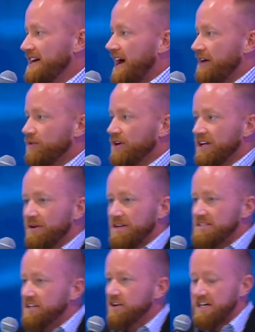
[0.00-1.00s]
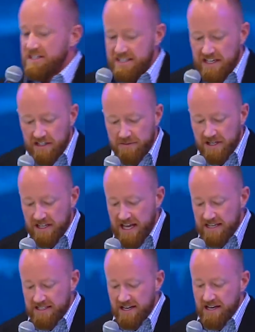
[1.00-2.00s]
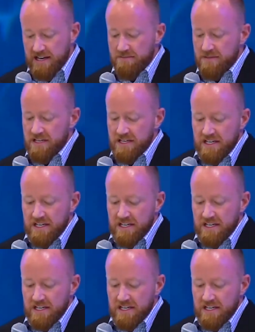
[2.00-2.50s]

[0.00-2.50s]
I really wasn't a great salesman at that time.